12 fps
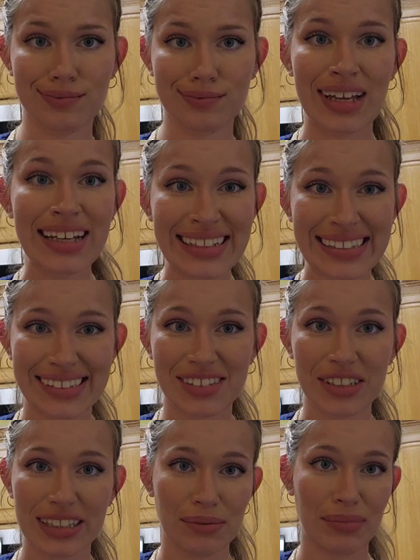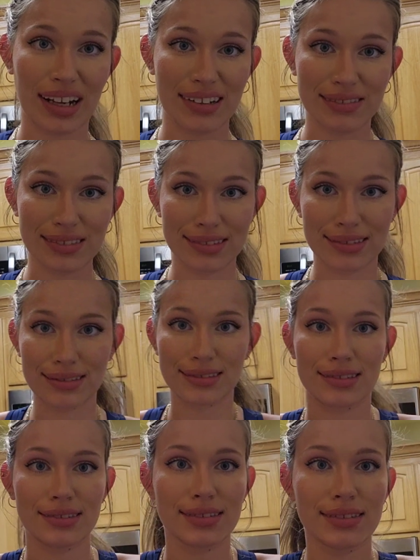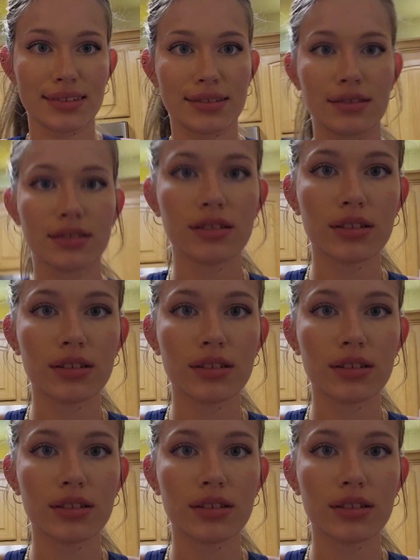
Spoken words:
It's crooked, but I don't really actually care.